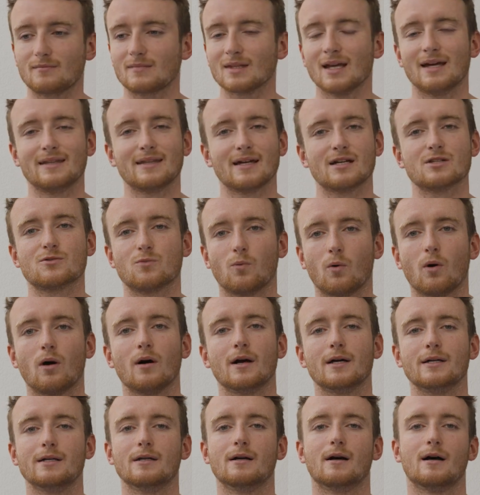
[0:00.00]
And that's
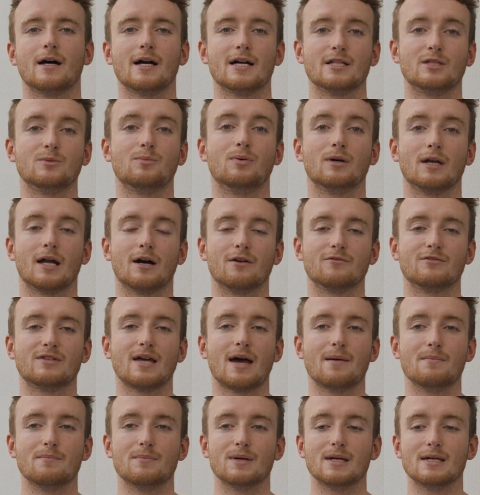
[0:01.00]
why I had to pull out of
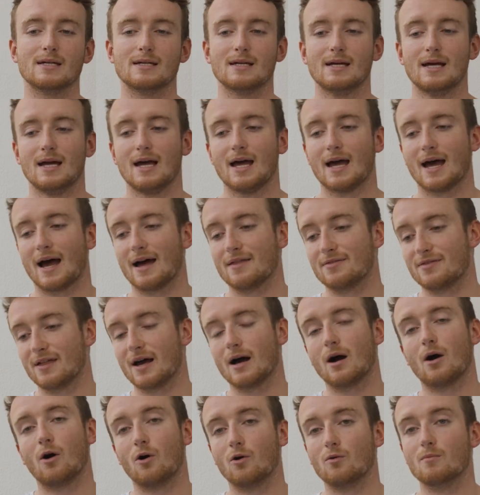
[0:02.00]
Tembi. And
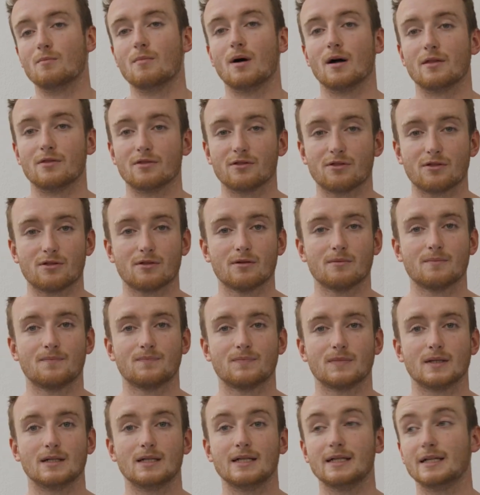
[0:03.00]
that whole month
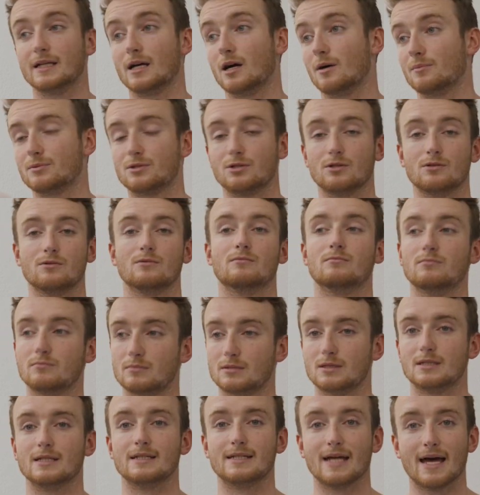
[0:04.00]
leading up to
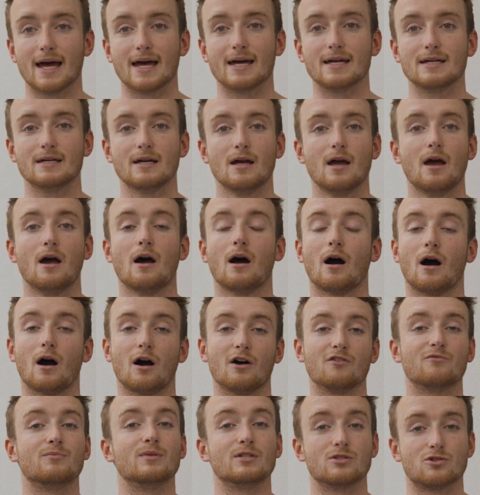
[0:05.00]
today,
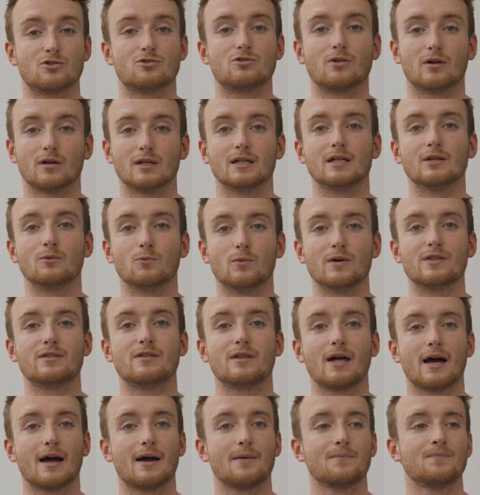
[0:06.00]
I've been struggling with
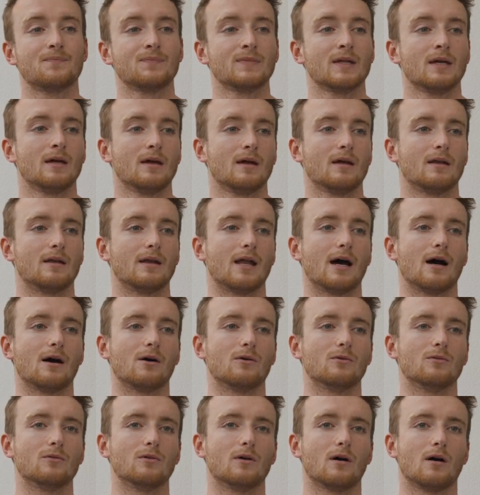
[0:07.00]
that.
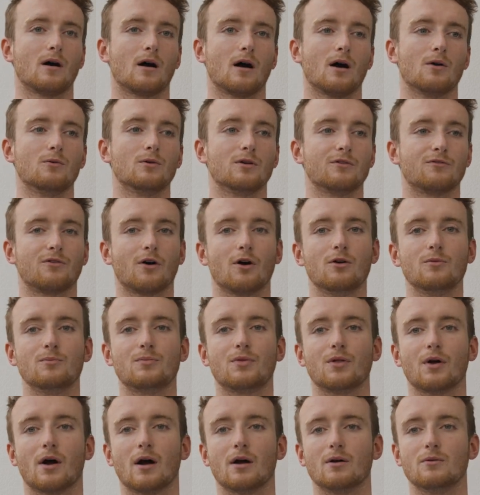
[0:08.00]
Now, I would have
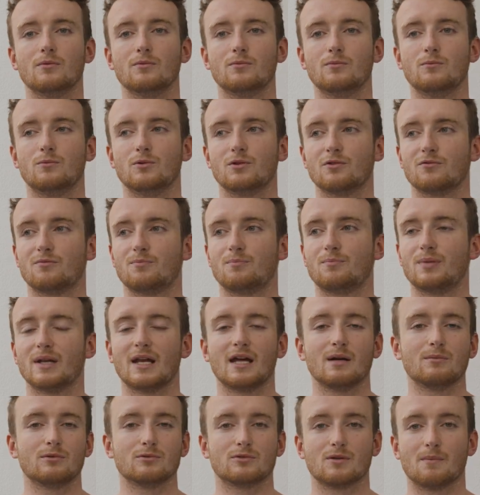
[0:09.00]
hoped that I would have been
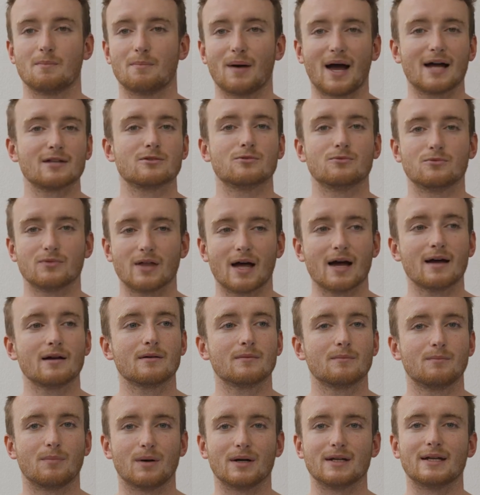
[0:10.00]
able to battle
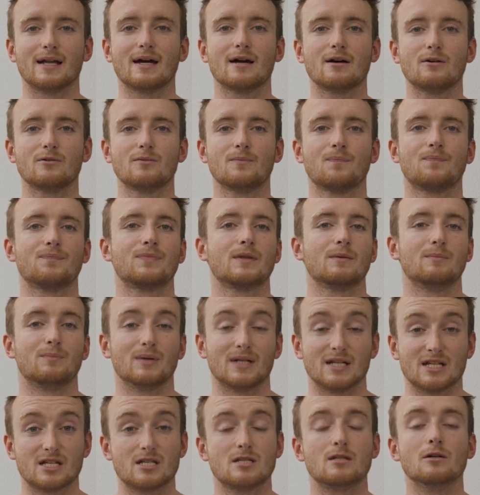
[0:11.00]
that by now,
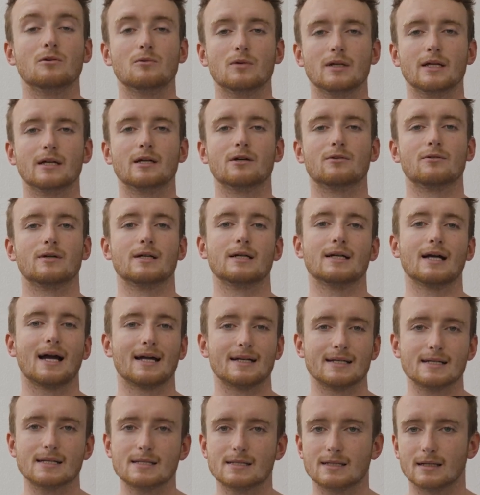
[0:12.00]
but it's still lingering
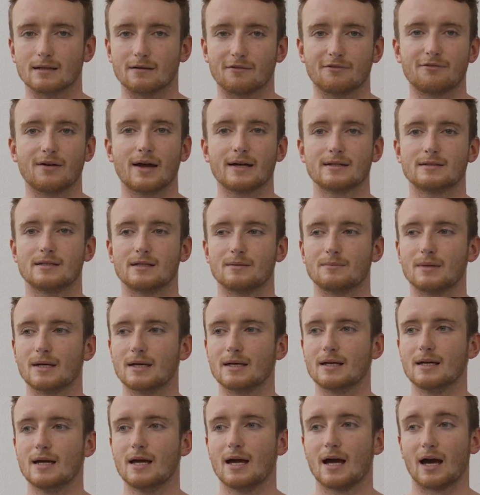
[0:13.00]
and it's still affecting
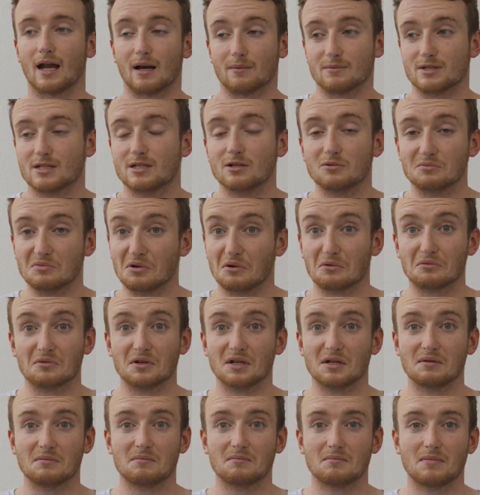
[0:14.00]
me. And I'm still not
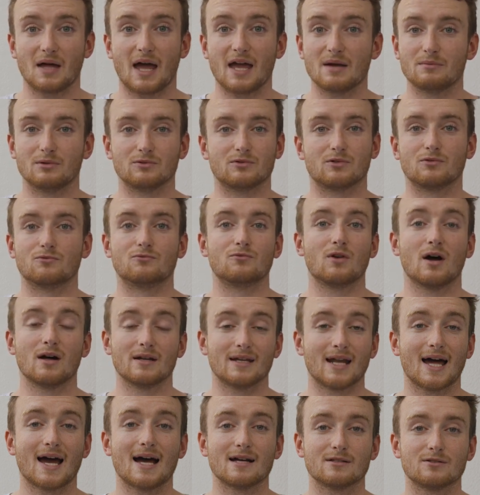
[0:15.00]
really able to
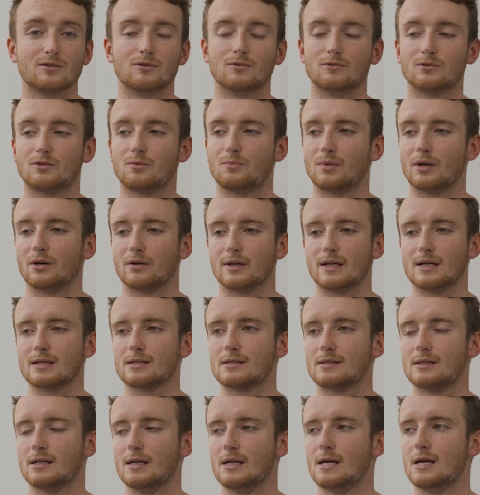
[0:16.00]
run at all, to be
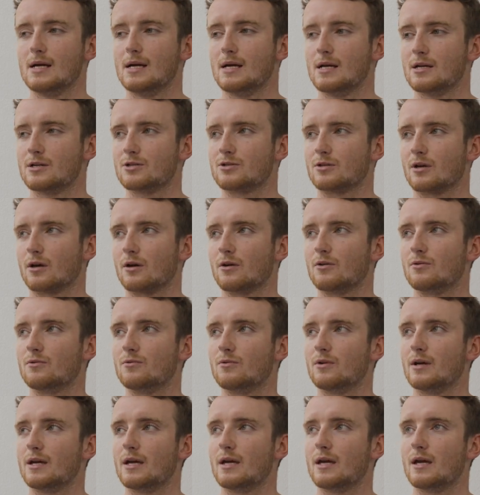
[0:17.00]
honest.
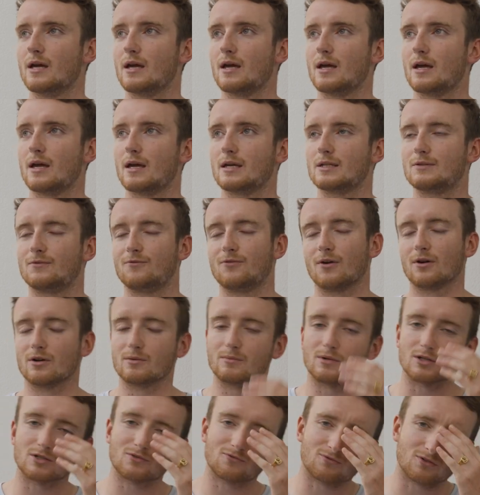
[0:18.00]
So it's very
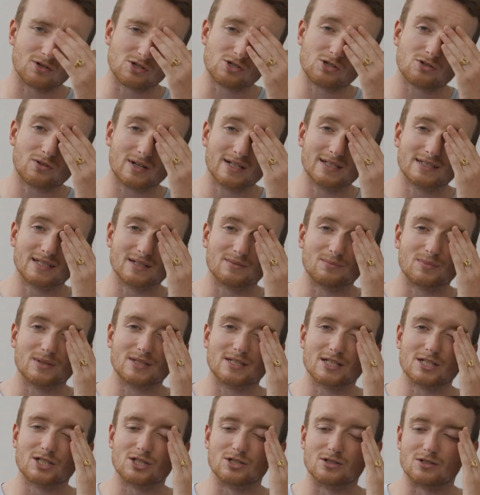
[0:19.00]
much a frustrating
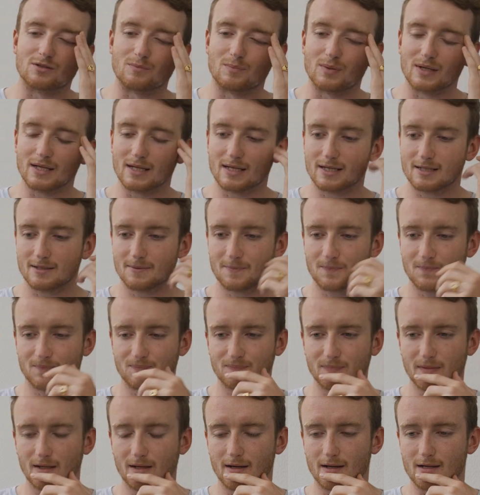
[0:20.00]
position to be in.
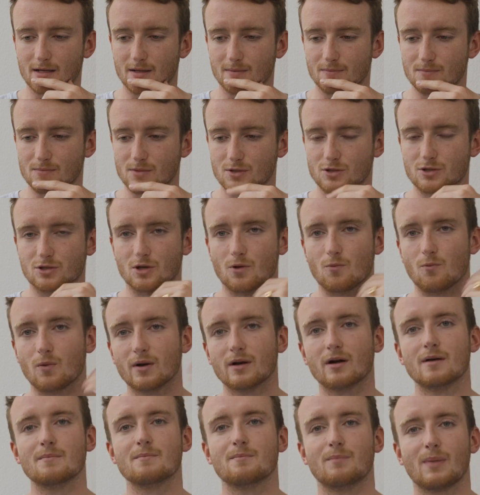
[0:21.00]
So
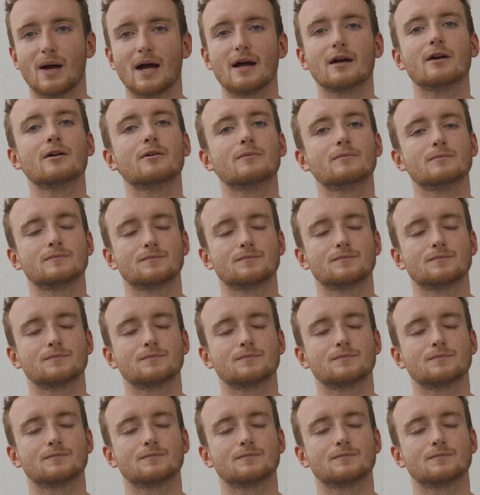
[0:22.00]
when I'm back